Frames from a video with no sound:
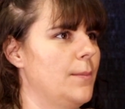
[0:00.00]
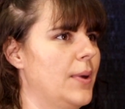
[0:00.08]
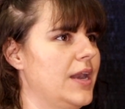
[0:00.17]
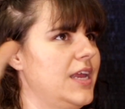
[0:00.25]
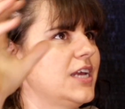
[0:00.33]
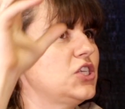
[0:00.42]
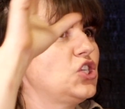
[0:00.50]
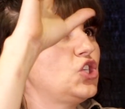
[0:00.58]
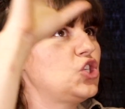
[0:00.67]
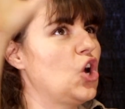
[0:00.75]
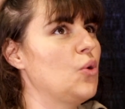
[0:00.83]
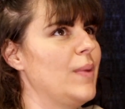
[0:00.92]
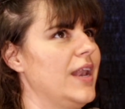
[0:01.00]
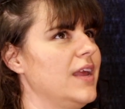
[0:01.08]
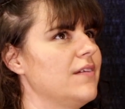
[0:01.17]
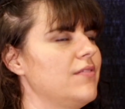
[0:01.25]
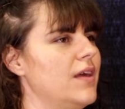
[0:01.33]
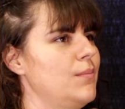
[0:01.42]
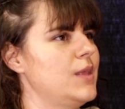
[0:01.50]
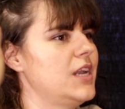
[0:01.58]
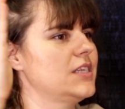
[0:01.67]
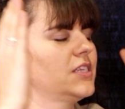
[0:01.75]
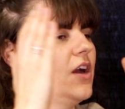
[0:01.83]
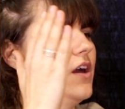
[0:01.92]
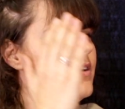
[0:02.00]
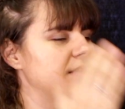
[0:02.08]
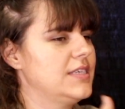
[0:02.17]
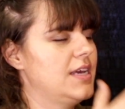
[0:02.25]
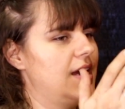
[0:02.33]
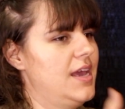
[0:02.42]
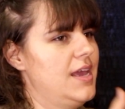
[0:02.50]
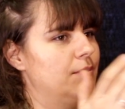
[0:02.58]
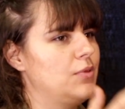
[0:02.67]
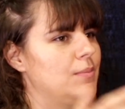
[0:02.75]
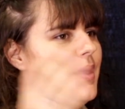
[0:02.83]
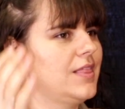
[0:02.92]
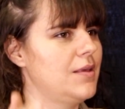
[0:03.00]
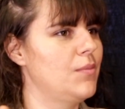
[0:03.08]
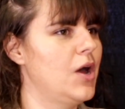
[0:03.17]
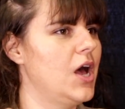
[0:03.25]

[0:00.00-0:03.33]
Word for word: but he has so many of them that it's hard to implement them